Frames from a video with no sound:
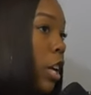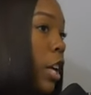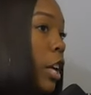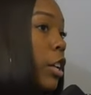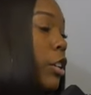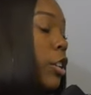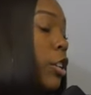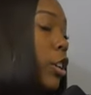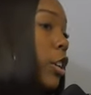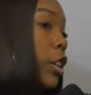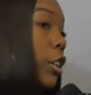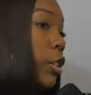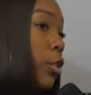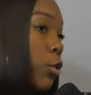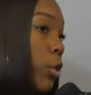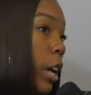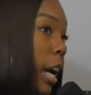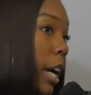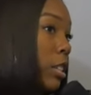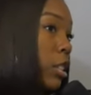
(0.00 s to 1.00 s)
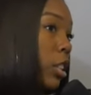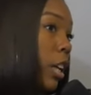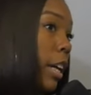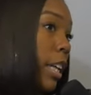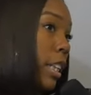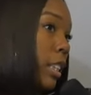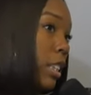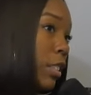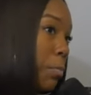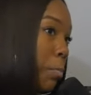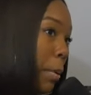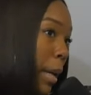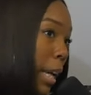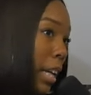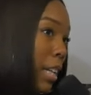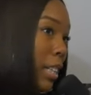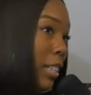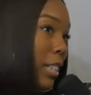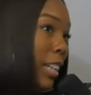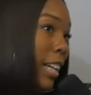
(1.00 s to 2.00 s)
Yes. You're, you guys are
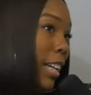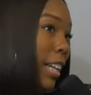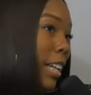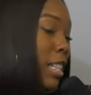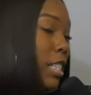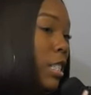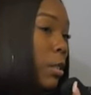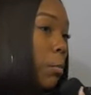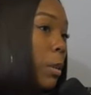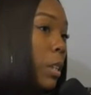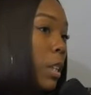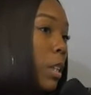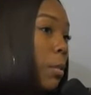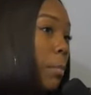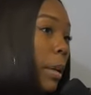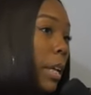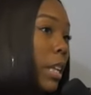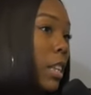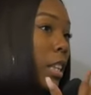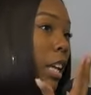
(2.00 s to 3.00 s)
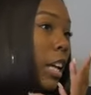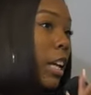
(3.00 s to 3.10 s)
expanding. It's a really big